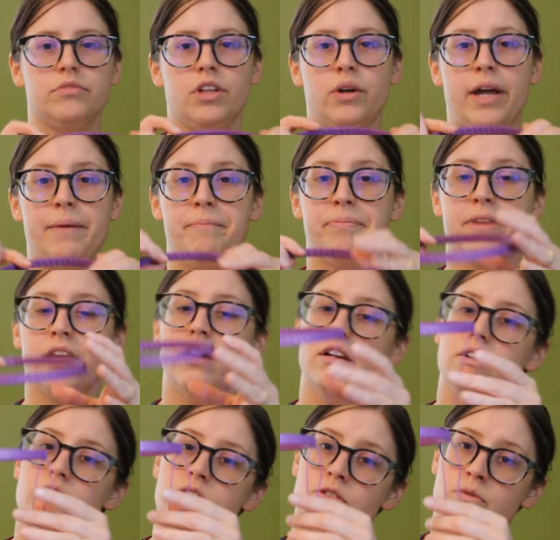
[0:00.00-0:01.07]
Okay,
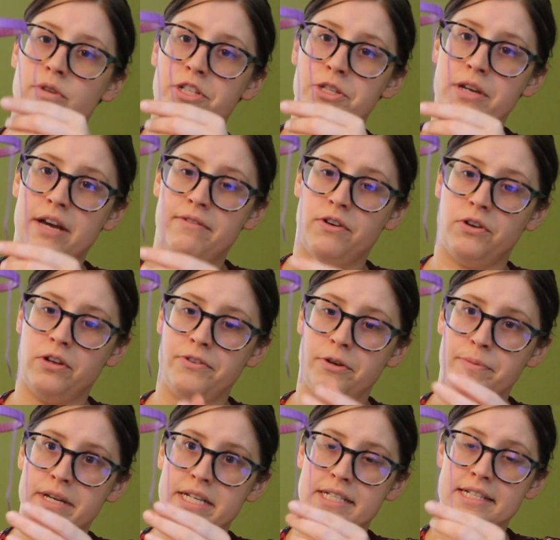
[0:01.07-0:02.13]
so once you have all of your
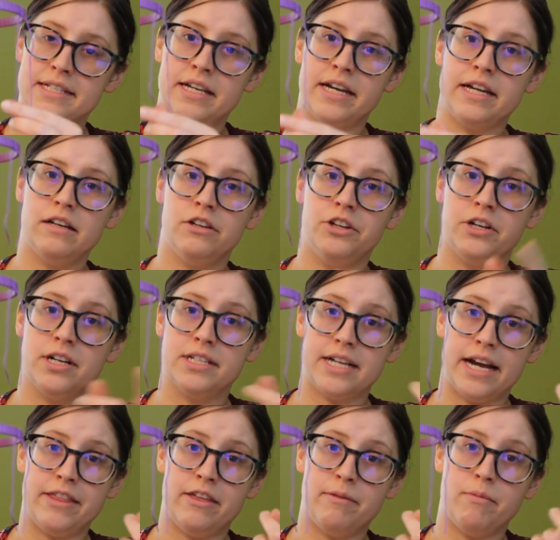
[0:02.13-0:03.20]
pieces cut, you're going to
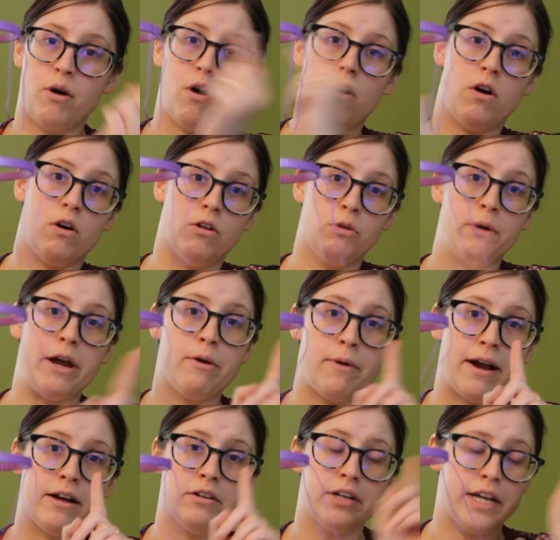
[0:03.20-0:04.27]
tie them all the way
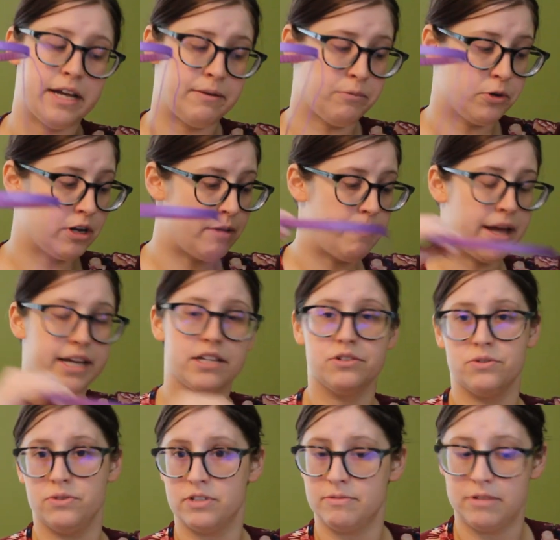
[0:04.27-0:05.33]
around, and we'll come back as
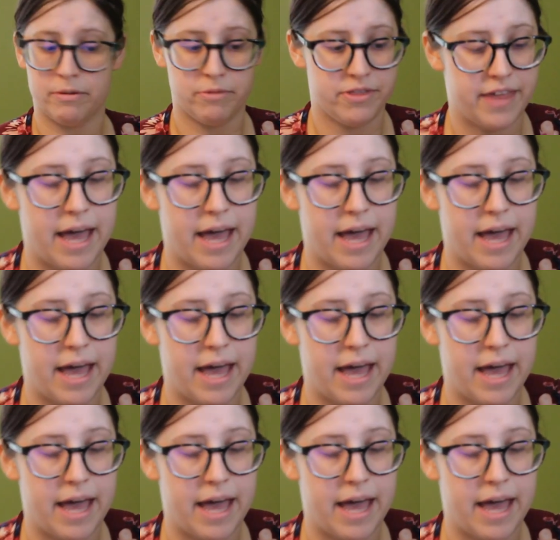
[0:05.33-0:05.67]
soon as I'm done with